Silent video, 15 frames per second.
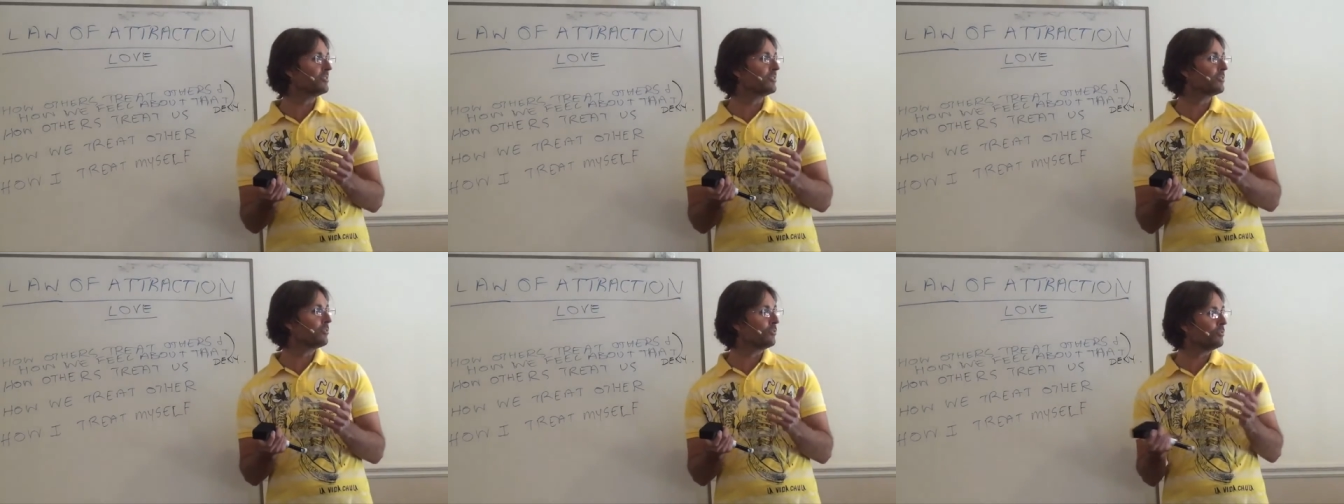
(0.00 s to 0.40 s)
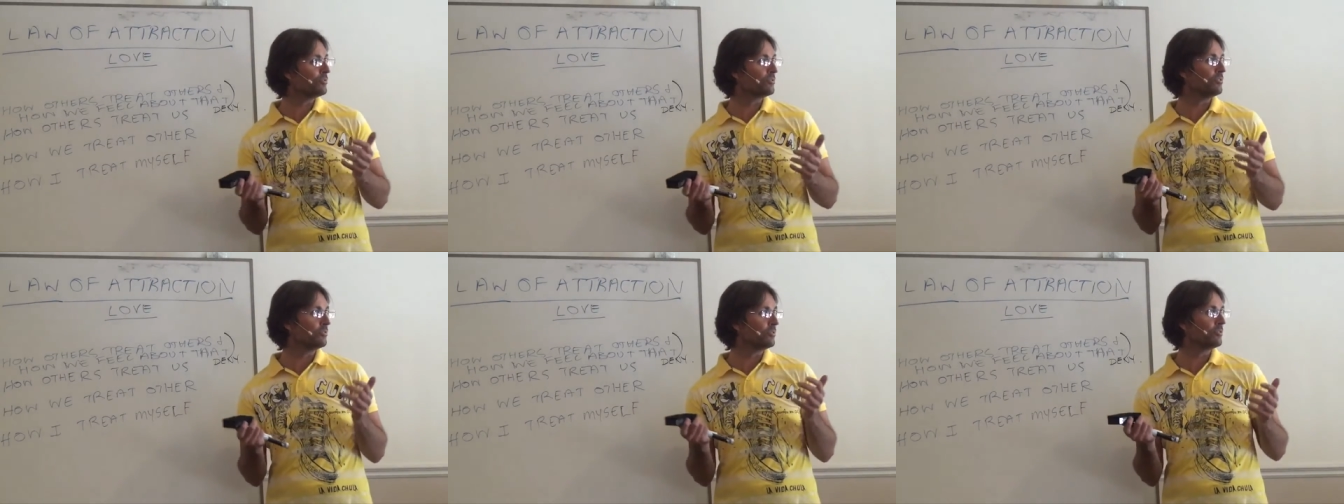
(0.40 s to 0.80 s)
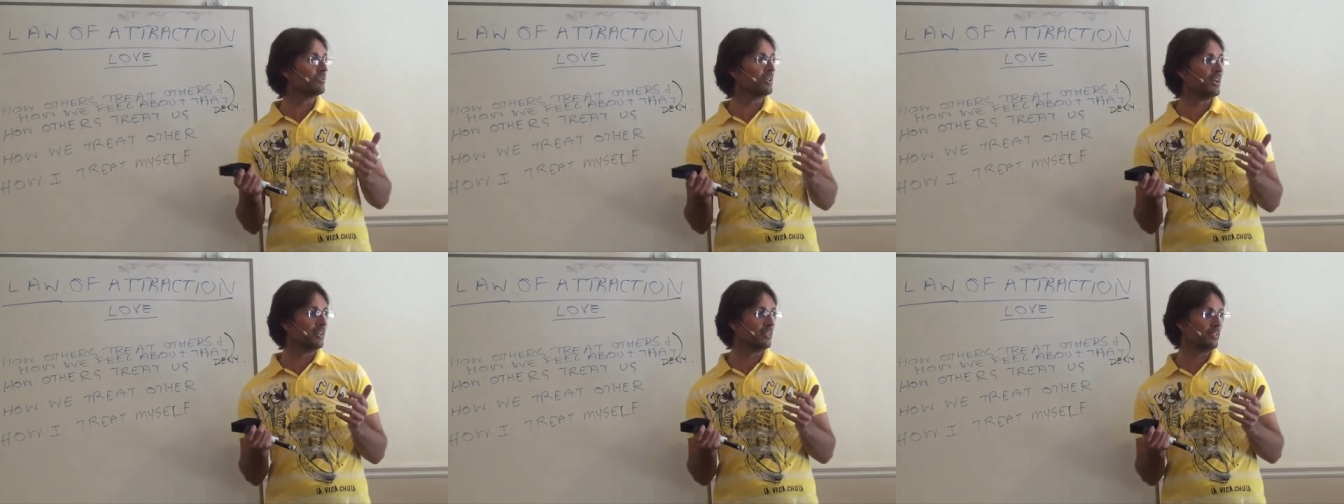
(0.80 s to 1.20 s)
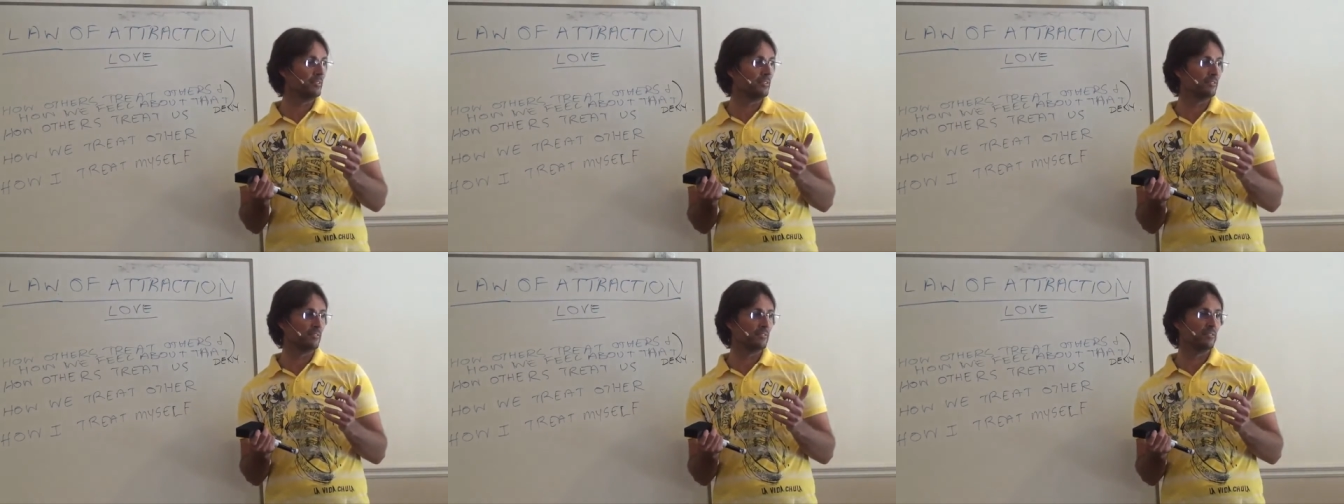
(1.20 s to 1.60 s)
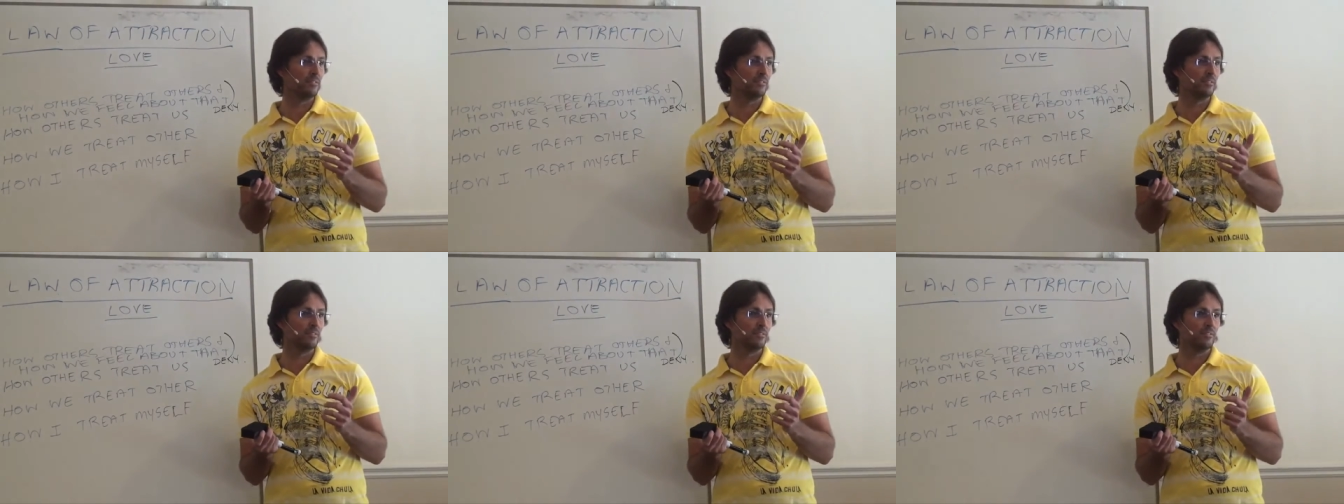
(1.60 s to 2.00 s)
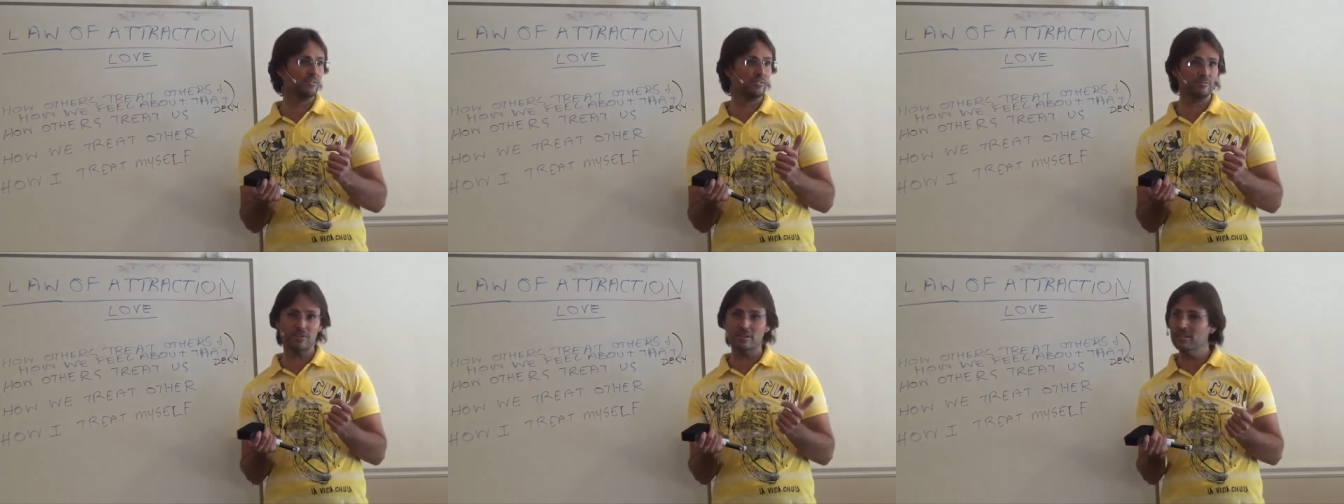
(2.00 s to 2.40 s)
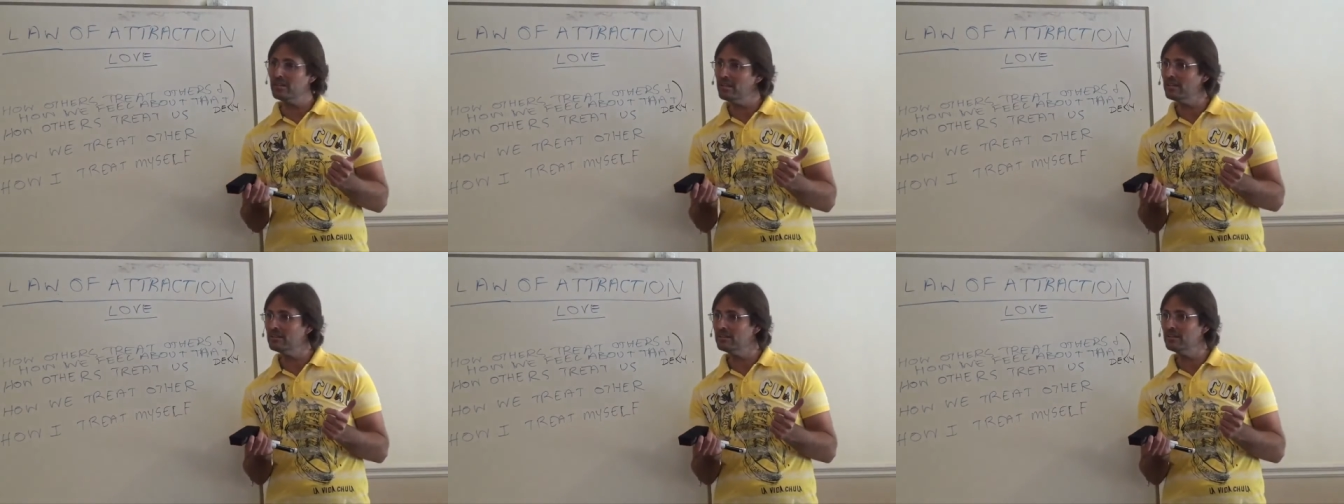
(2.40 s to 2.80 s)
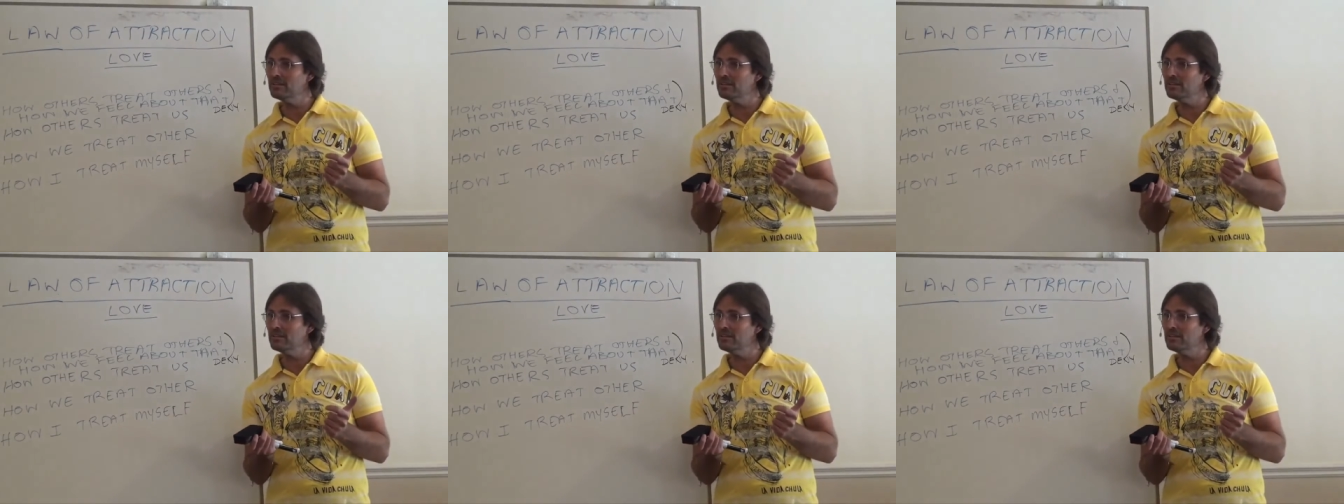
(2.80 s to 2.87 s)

that caused it or created it. Do you follow that?